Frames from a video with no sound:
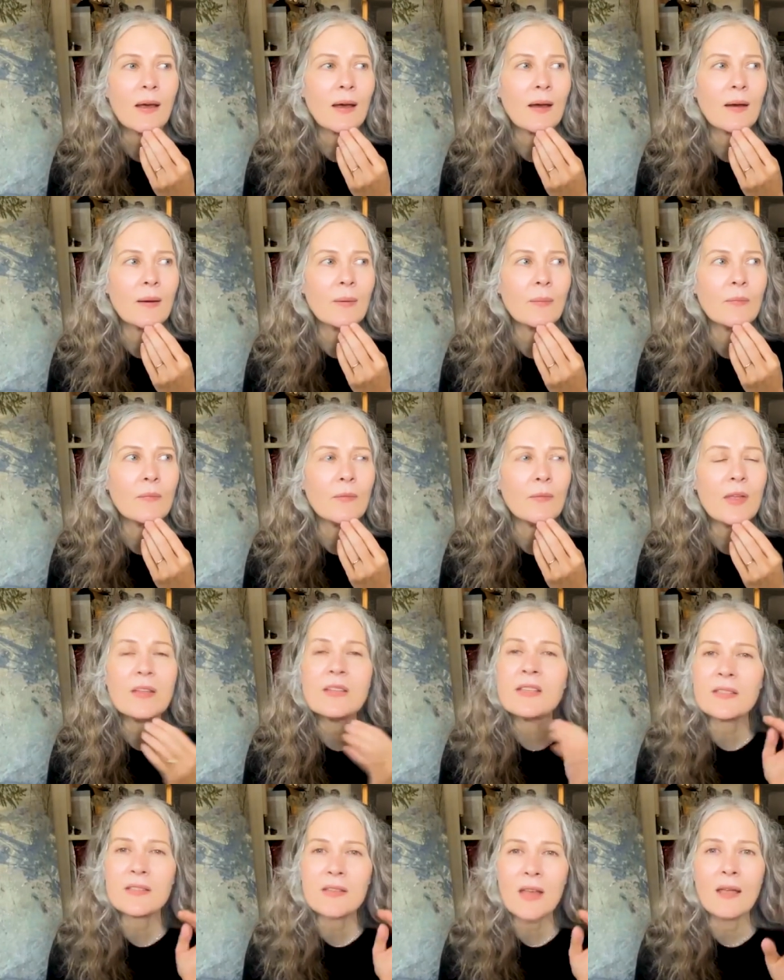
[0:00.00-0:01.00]
um,
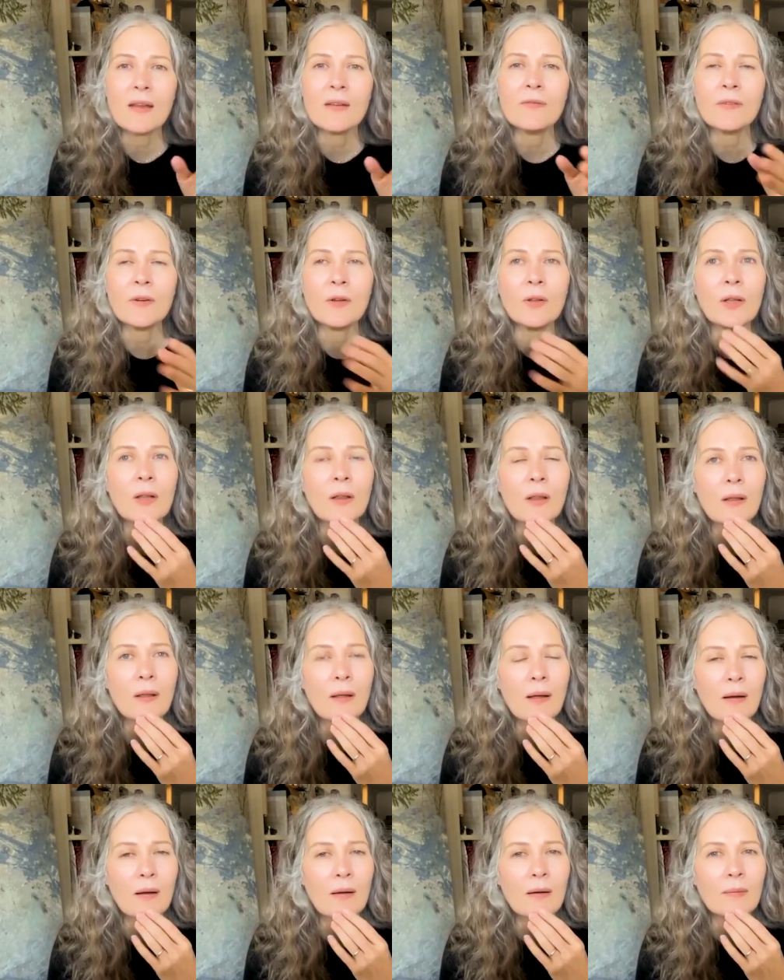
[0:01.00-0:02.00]
insightful.
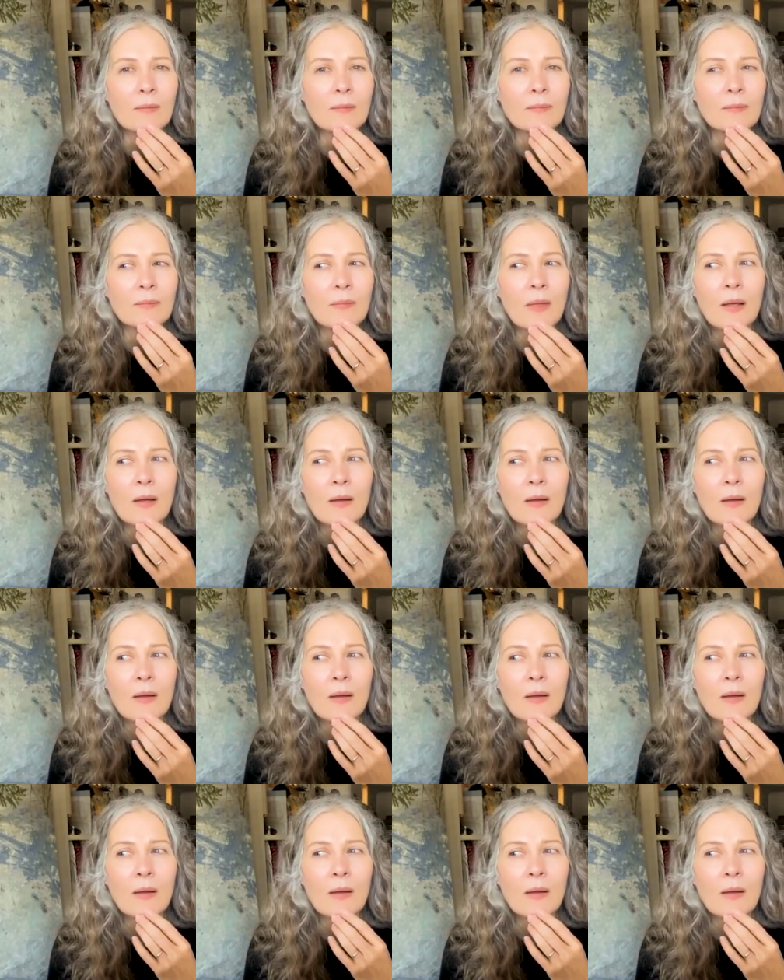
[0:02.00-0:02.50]
Um,